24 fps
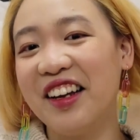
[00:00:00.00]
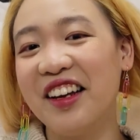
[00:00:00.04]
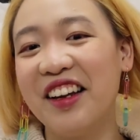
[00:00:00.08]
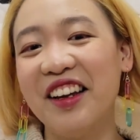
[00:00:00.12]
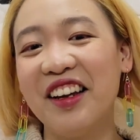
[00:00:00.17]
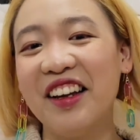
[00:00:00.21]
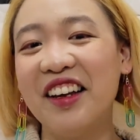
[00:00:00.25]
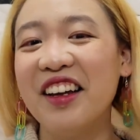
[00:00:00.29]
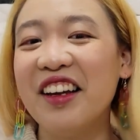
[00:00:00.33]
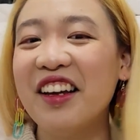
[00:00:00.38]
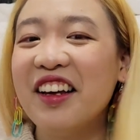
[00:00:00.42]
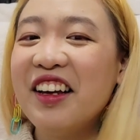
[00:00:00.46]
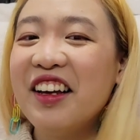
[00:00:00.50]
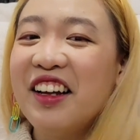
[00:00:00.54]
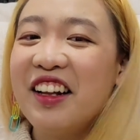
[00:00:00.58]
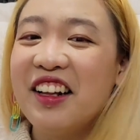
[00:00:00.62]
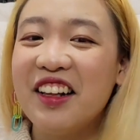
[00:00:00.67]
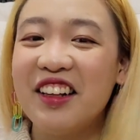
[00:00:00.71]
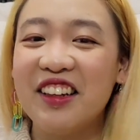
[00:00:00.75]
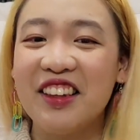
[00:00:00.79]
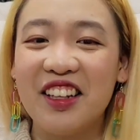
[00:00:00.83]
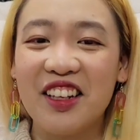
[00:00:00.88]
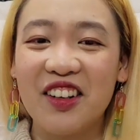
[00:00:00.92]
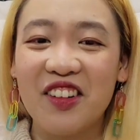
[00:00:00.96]
They
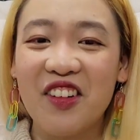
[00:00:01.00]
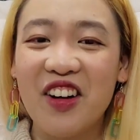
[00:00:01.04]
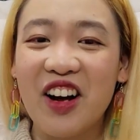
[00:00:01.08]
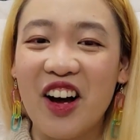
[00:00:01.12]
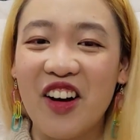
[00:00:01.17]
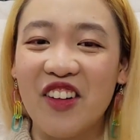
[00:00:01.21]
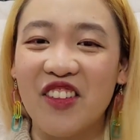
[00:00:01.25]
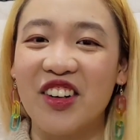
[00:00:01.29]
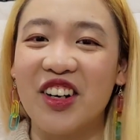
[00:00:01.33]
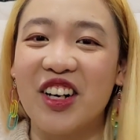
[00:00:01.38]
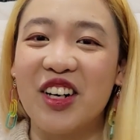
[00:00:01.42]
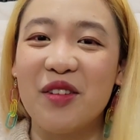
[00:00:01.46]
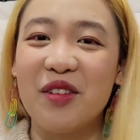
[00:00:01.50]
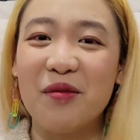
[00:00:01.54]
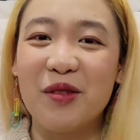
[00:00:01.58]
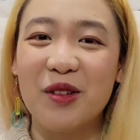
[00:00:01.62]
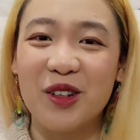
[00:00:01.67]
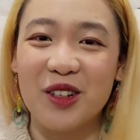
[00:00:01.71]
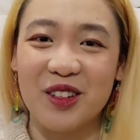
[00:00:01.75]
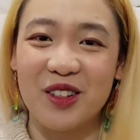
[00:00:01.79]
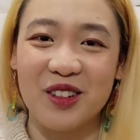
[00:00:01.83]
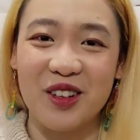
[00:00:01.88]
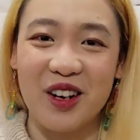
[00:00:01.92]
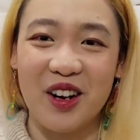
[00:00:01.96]
don't have it
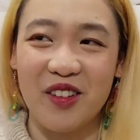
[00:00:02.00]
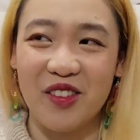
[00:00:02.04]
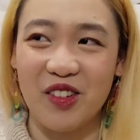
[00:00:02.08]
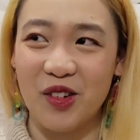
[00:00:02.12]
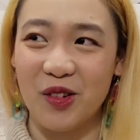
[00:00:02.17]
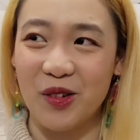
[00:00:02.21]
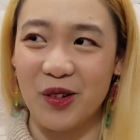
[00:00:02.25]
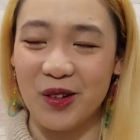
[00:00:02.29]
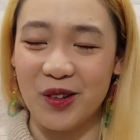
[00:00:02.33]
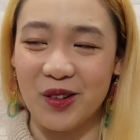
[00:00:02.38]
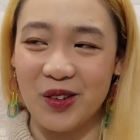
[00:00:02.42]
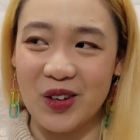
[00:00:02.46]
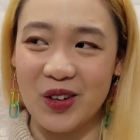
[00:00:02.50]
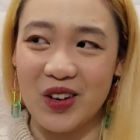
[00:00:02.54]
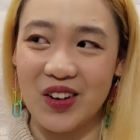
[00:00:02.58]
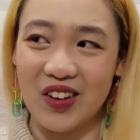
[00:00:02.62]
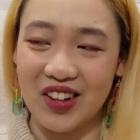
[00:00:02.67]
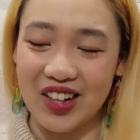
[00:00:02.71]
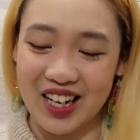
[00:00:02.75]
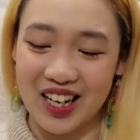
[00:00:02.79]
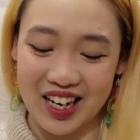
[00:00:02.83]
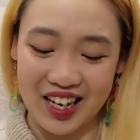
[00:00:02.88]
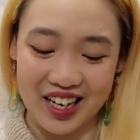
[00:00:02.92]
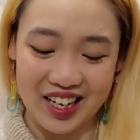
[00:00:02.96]
anymore, so I have to order it
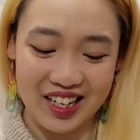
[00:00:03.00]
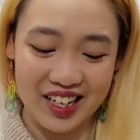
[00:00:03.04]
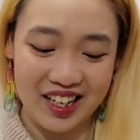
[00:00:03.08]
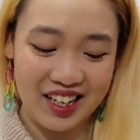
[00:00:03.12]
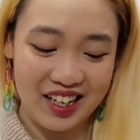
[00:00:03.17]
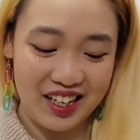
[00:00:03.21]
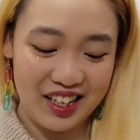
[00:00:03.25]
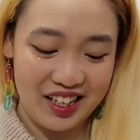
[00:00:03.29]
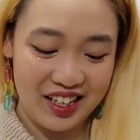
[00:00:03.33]
online.